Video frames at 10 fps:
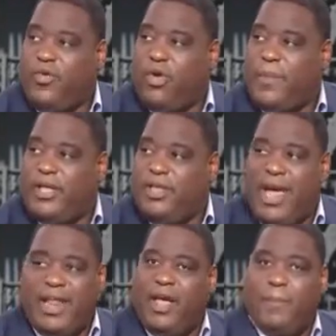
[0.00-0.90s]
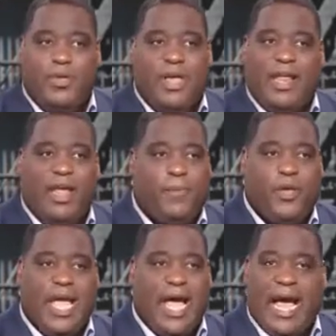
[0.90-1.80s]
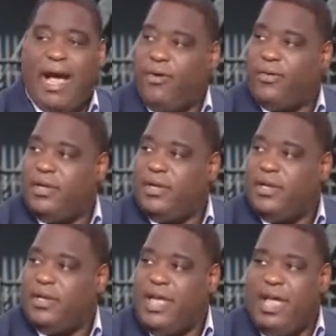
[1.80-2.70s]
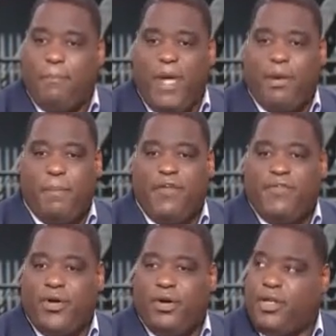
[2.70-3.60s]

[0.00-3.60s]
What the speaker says: quarterback, you got to help your guy out. Yeah, Baker Mayfield.